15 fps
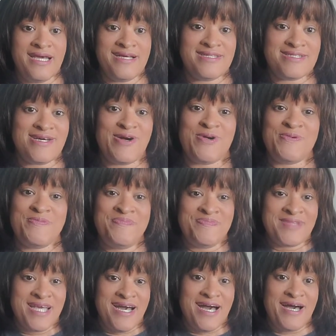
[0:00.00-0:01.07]
So
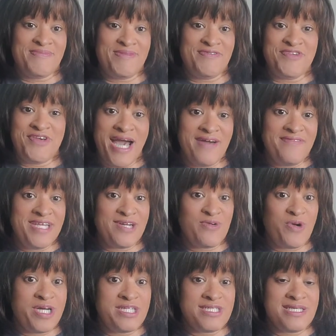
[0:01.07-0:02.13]
um, if you have any
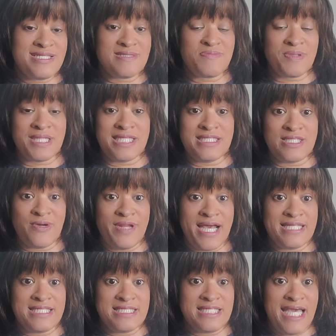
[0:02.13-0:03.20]
questions, please don't
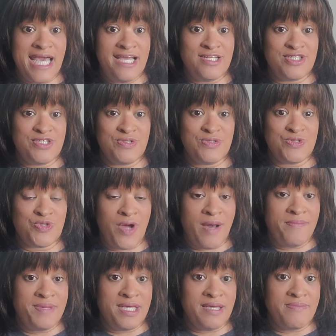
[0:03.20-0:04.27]
hesitate to drop
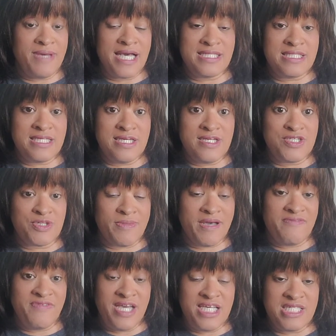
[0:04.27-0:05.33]
me a message on my
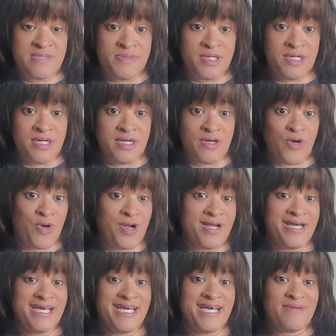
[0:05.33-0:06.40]
Facebook or
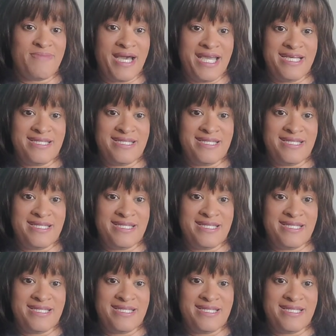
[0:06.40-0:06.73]
my